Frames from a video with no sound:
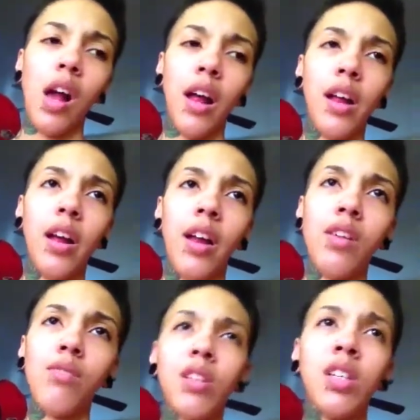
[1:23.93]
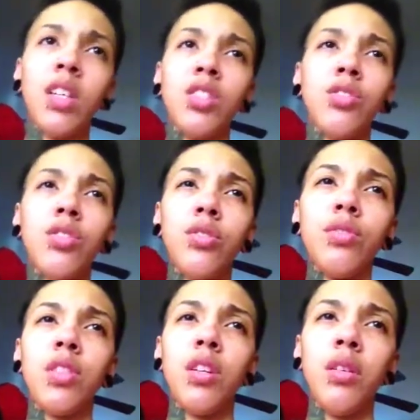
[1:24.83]
I don't really
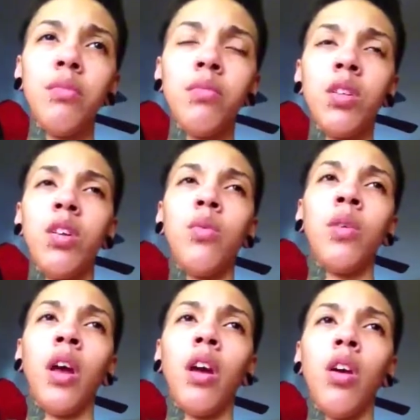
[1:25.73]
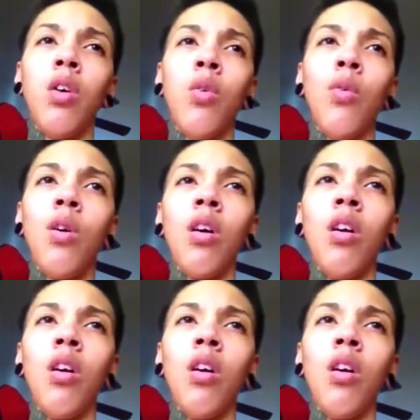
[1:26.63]
introduce him, when I go,